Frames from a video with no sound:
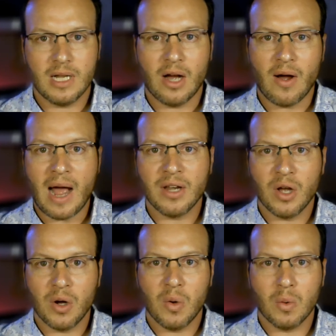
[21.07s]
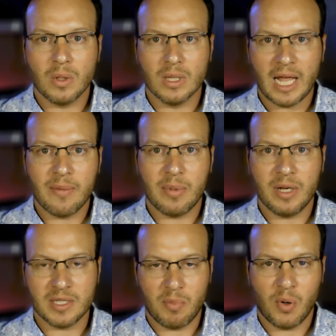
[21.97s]
Now, I know
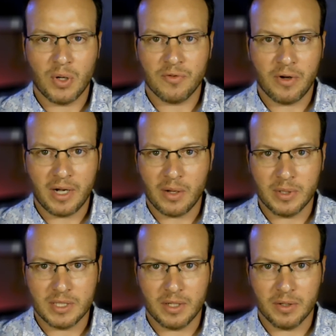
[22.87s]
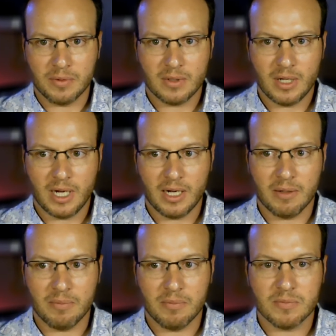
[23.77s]
labbing is important for anyone to do.
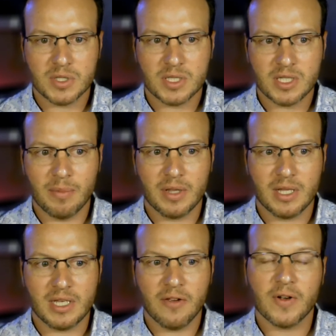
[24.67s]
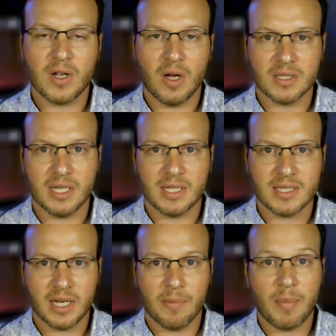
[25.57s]
Some of the difficulty in
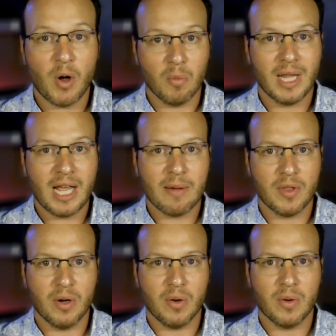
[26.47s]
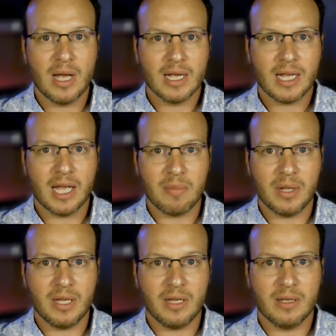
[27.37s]
setting up a home lab, though, can
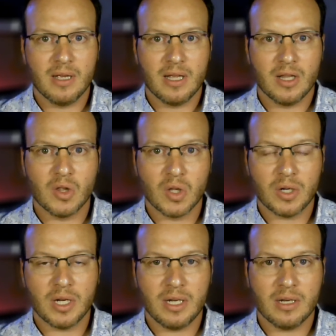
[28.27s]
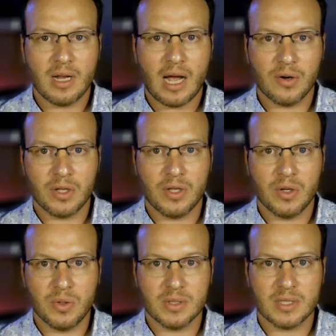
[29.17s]
be learning how to
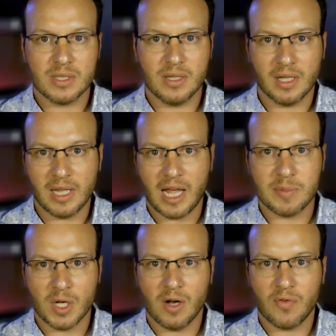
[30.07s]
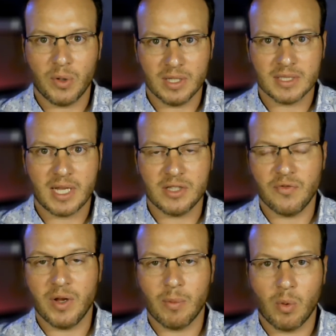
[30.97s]
use the lab software, in this case,
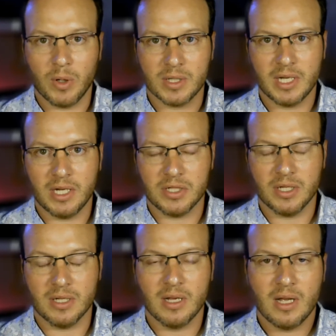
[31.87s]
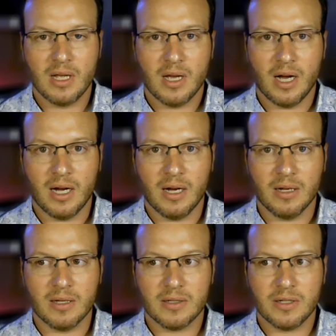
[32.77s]
Vmware Workstation.
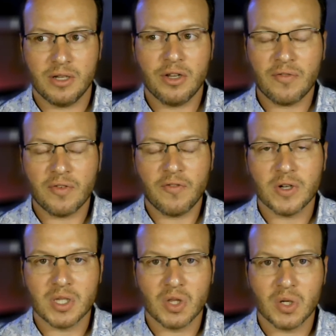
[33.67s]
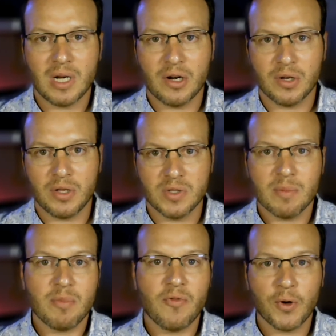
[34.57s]
You have to first learn how to use
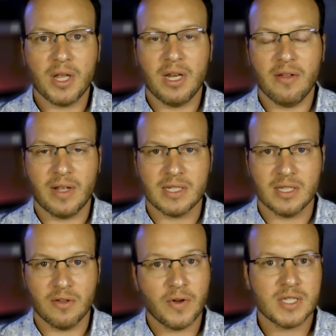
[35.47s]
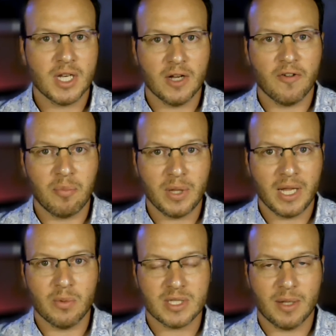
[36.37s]
it before you can even get to the fun stuff of
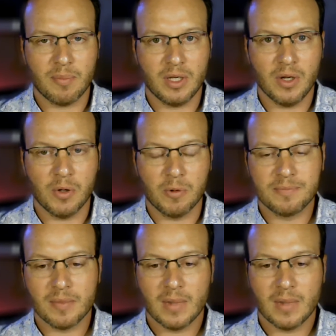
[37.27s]
playing with something new.